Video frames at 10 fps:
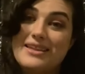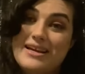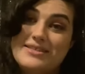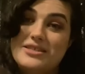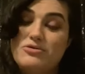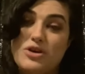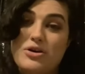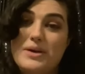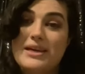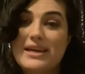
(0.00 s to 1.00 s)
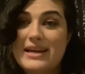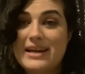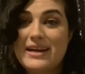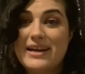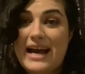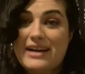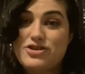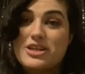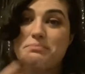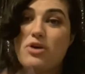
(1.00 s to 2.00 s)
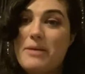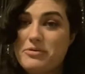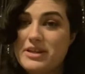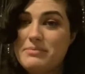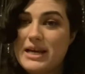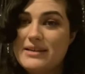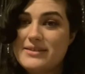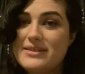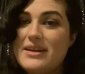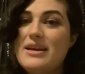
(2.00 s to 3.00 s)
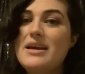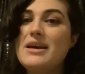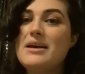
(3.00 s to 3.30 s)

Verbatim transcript: unless you go and get it actually properly blessed